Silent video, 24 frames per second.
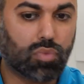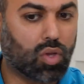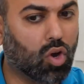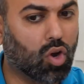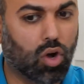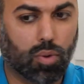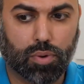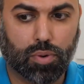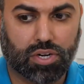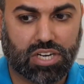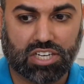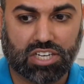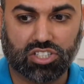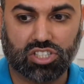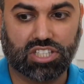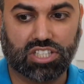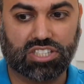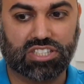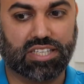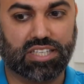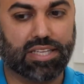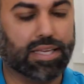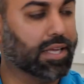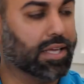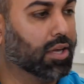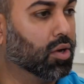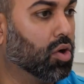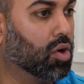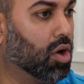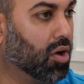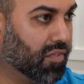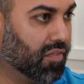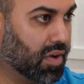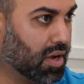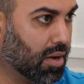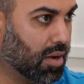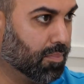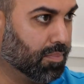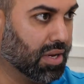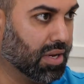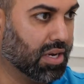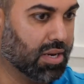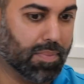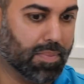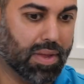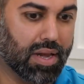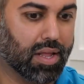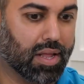Or potentially CEO of a company,
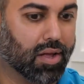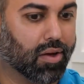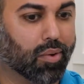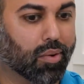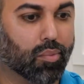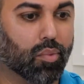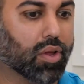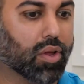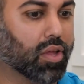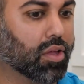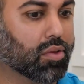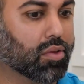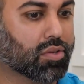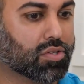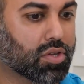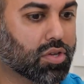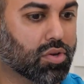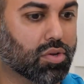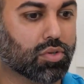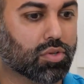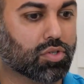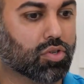depending on what you used to do.